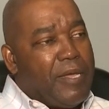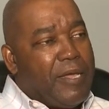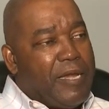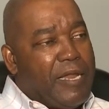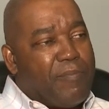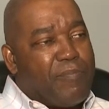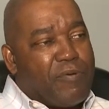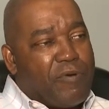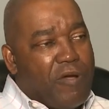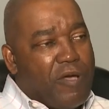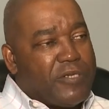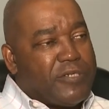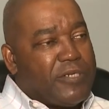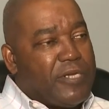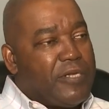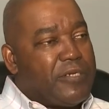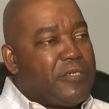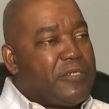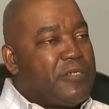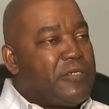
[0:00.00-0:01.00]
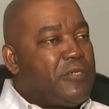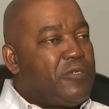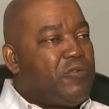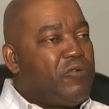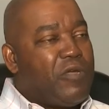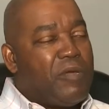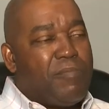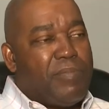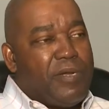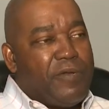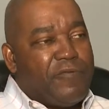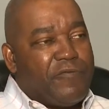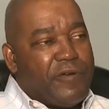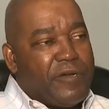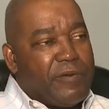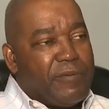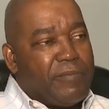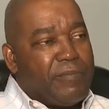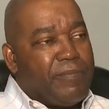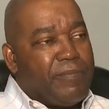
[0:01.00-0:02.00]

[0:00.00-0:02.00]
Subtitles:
in a process to complete freedom.